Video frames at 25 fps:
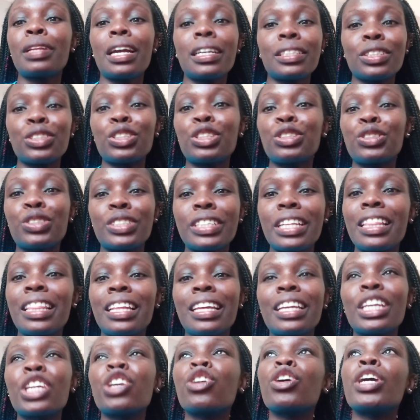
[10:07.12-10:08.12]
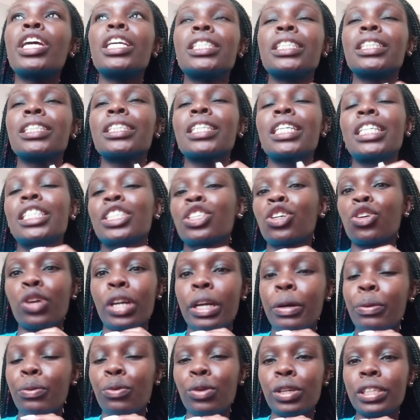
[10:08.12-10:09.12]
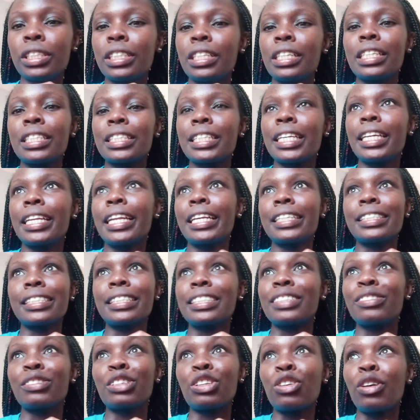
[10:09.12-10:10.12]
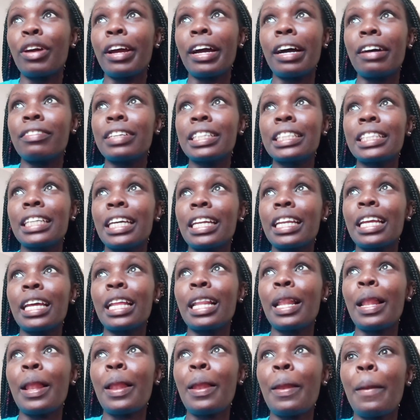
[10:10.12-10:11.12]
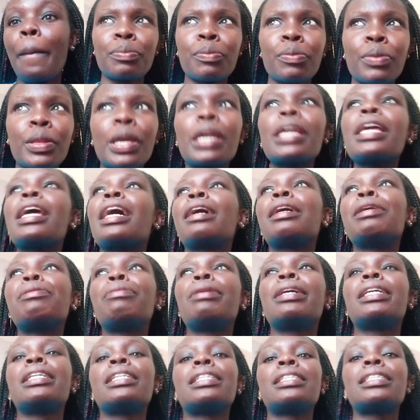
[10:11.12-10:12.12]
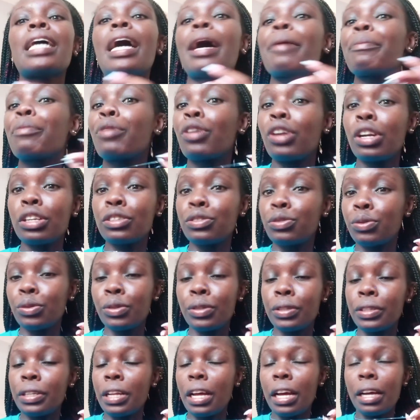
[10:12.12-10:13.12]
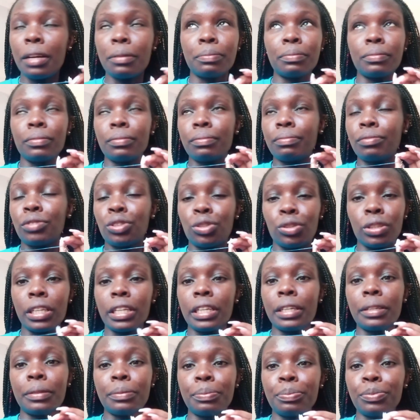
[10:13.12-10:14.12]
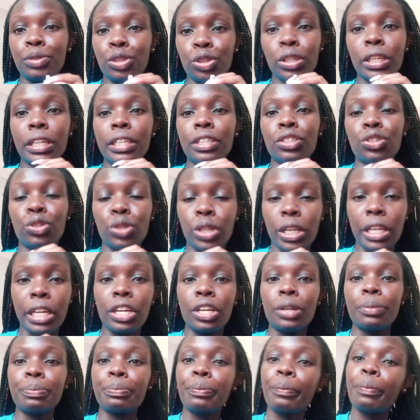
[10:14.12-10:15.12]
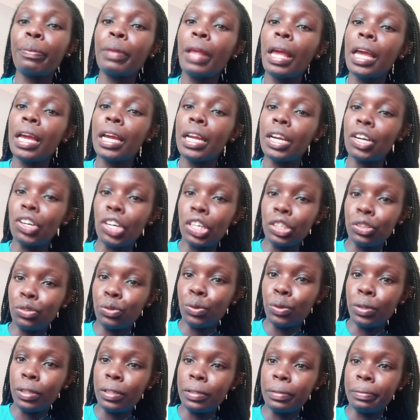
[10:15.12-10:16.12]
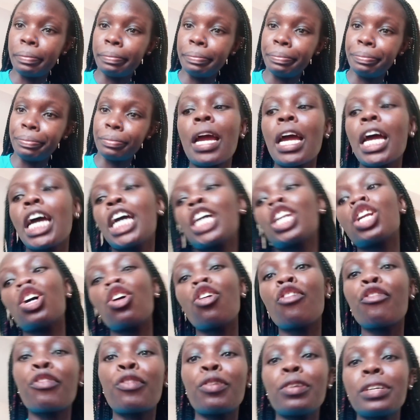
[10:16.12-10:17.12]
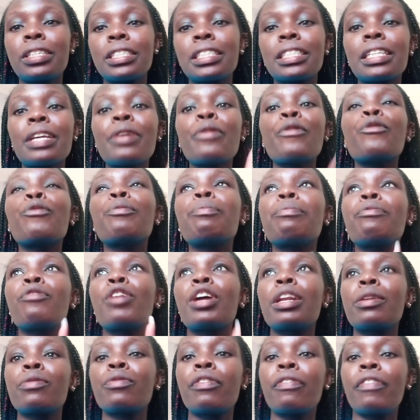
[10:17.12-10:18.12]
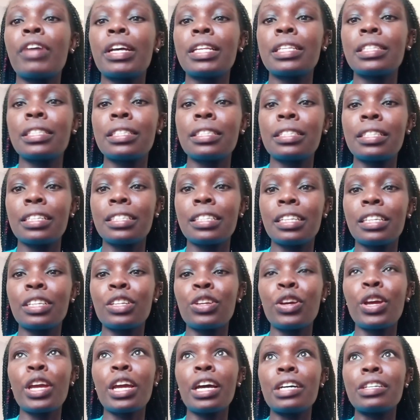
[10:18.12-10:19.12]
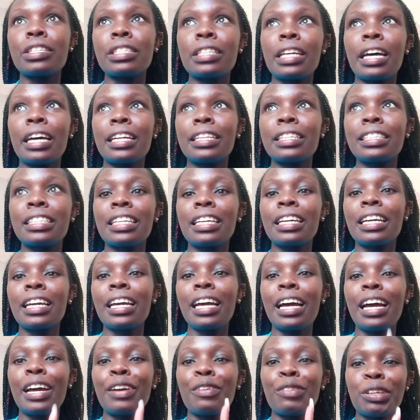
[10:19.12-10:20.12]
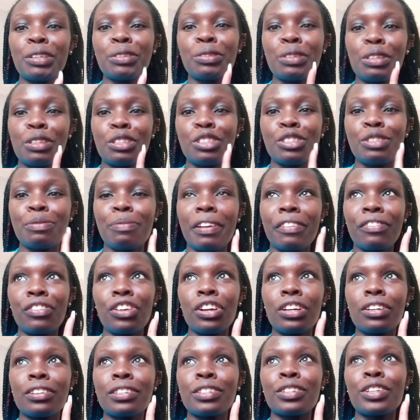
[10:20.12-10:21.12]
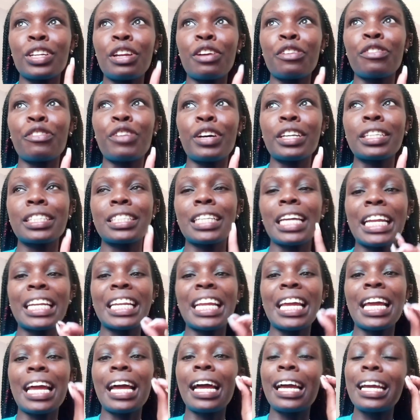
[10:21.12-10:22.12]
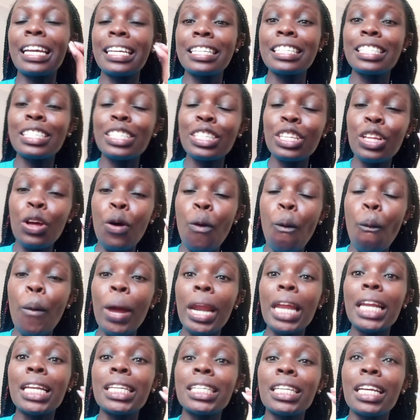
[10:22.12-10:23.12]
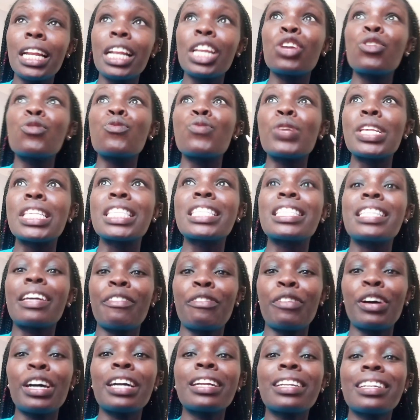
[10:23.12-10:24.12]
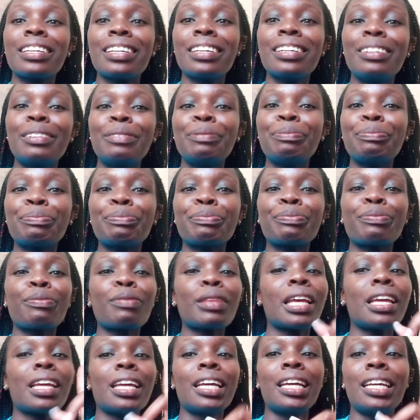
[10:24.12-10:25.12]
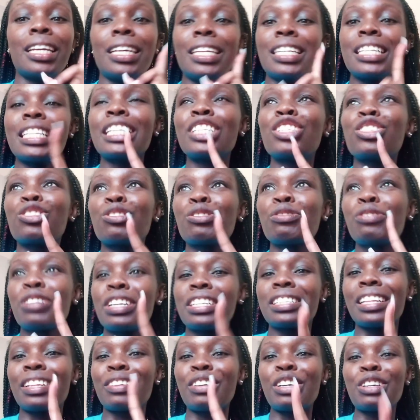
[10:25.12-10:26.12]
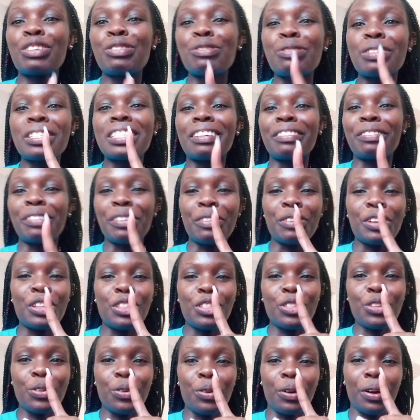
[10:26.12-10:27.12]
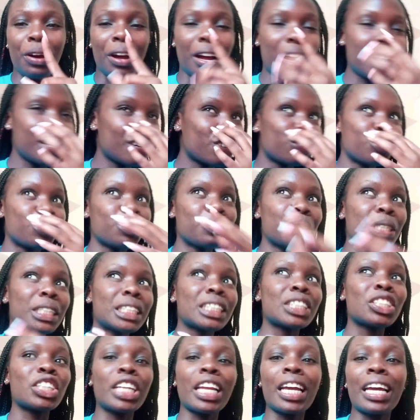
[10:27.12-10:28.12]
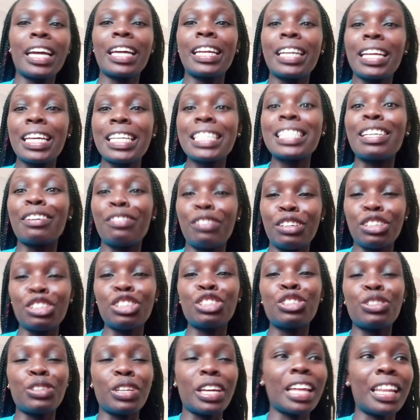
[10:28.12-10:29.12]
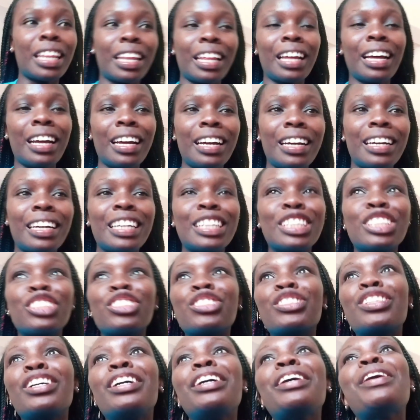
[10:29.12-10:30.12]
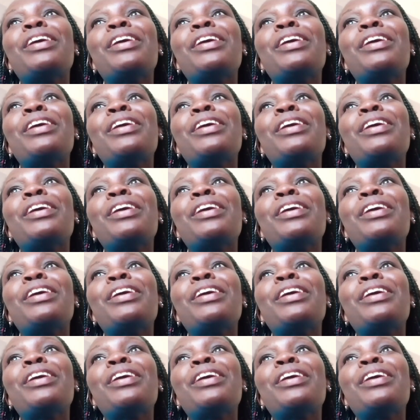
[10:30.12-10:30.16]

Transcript: just want to say thank you. He's not gonna watch this. He doesn't even know I have a channel. Yeah, but I'm grateful. I'm truly, truly, truly grateful. And of course, when we first started going house hunting, I went with my friend Sonia first. And guys, when I tell you we suffered, true friends are the ones who suffer with you. I know Sonia and I suffered together, and